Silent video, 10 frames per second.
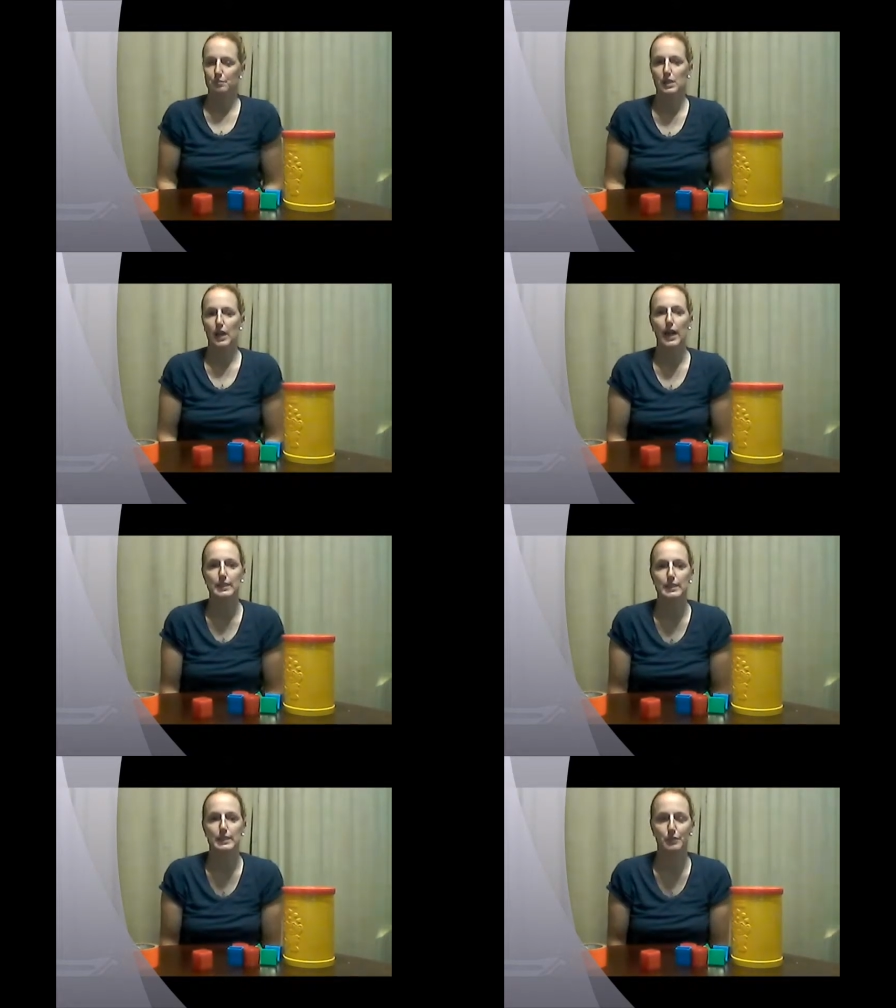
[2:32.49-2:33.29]

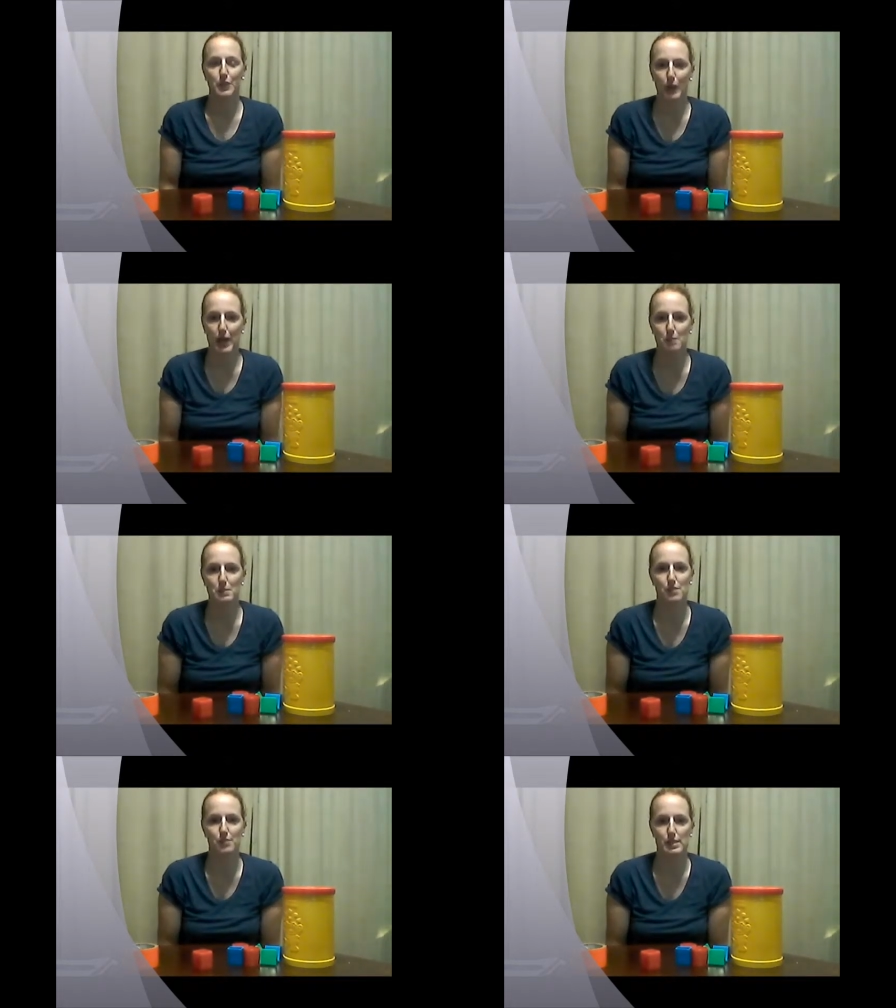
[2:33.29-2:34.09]
Cognitive
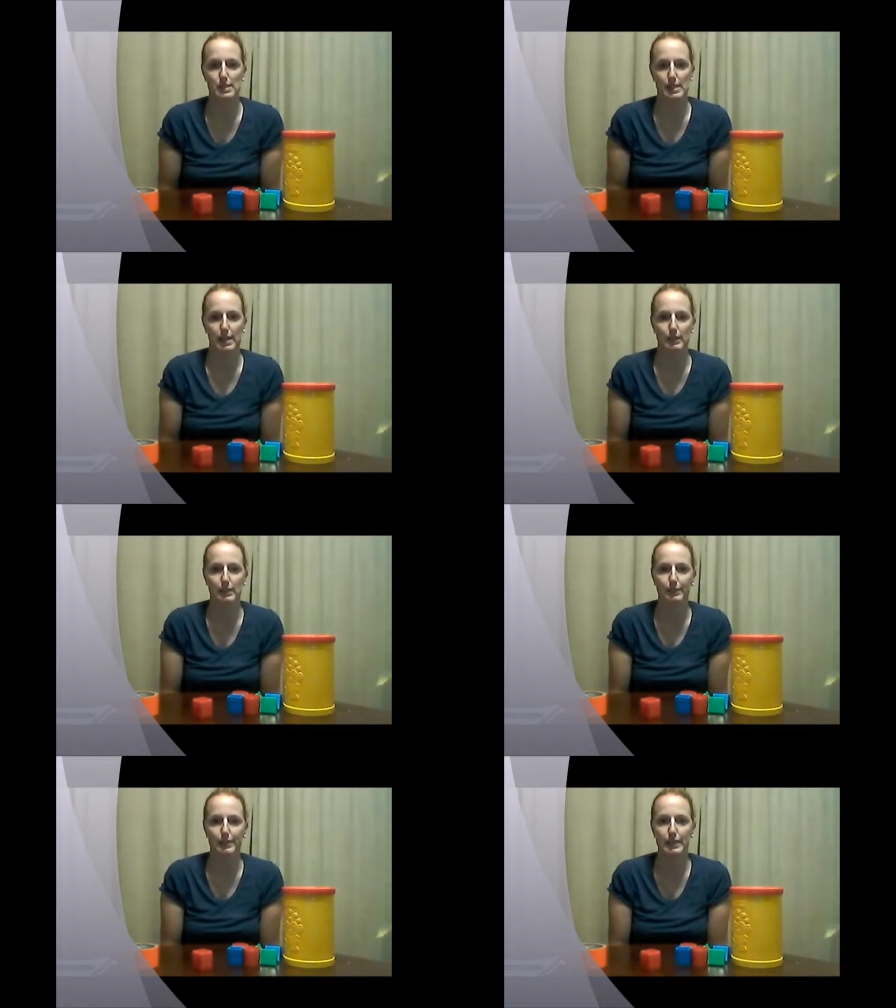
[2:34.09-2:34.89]
requirements for this
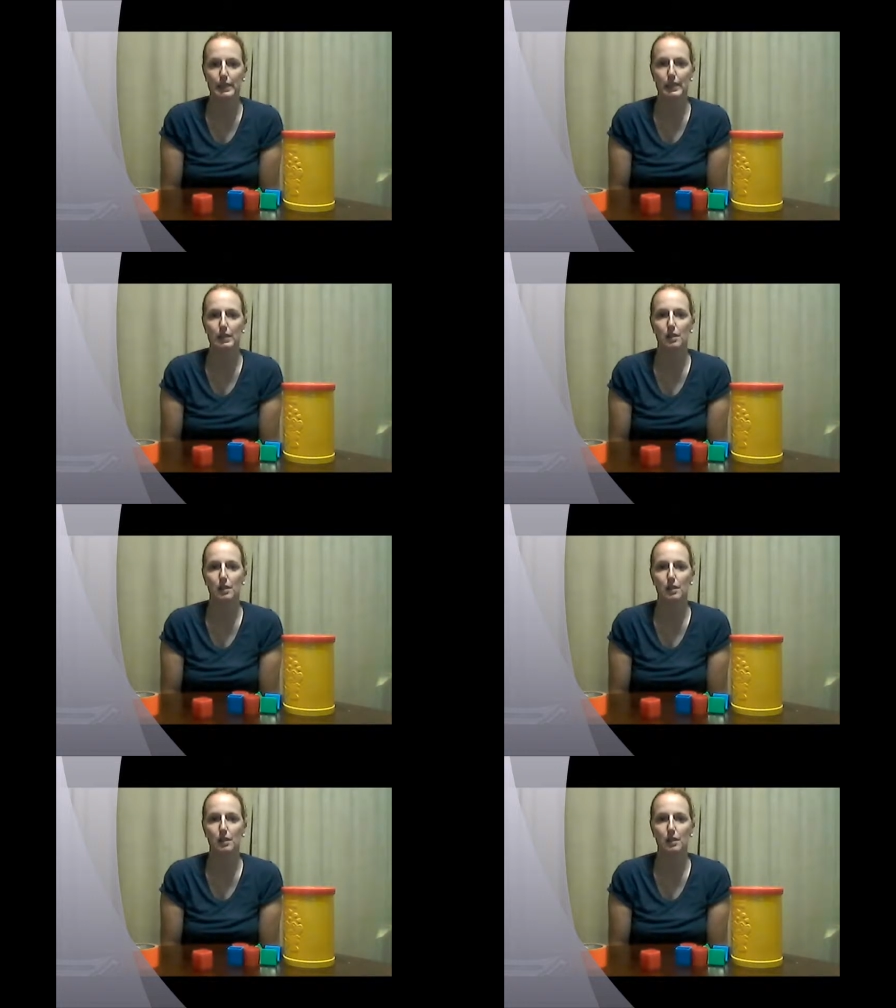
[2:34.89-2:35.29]
activity.